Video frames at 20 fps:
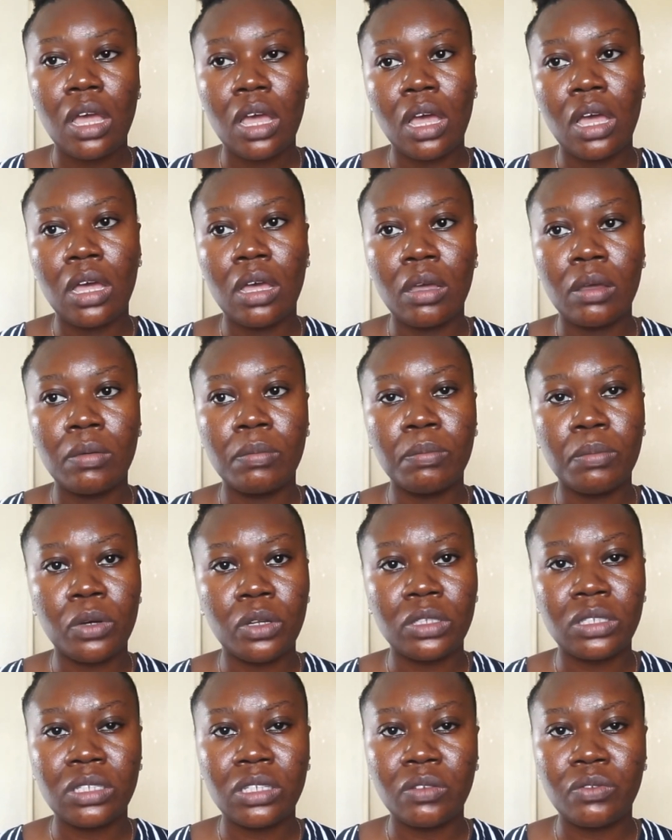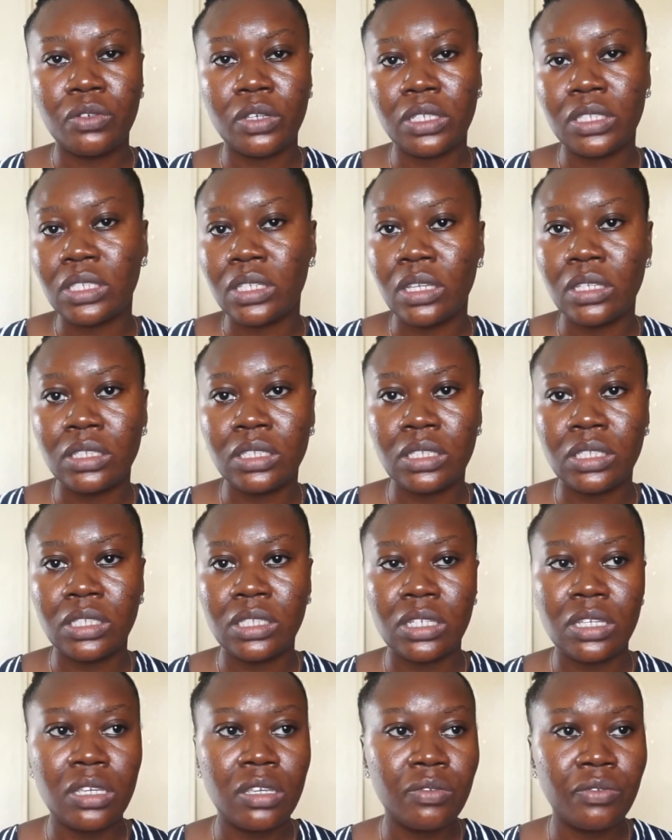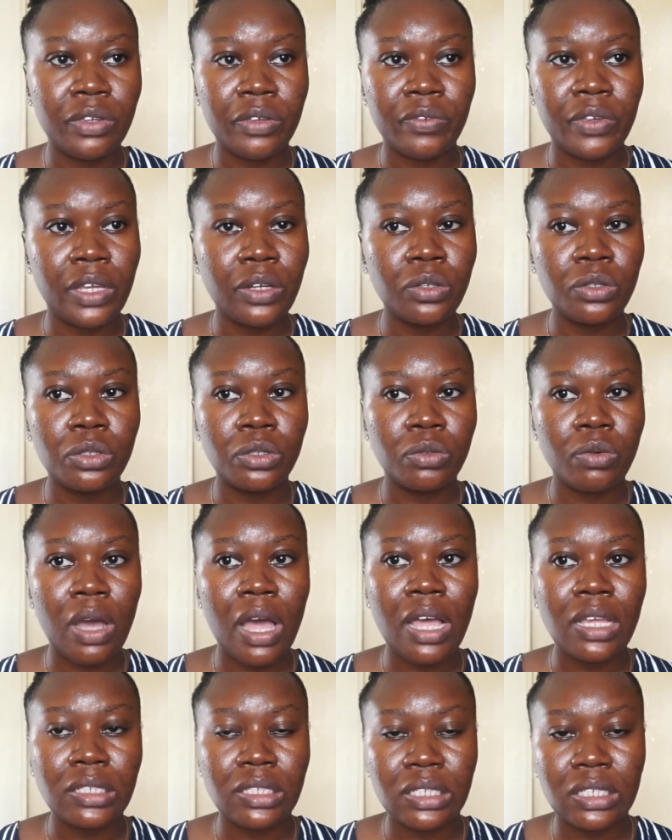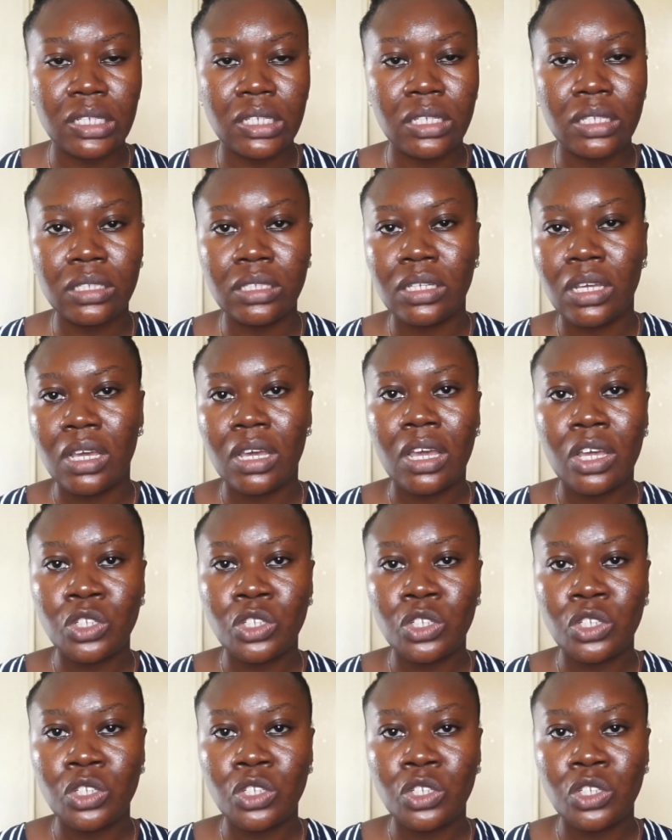But if you're sensitive, if you're new to acids,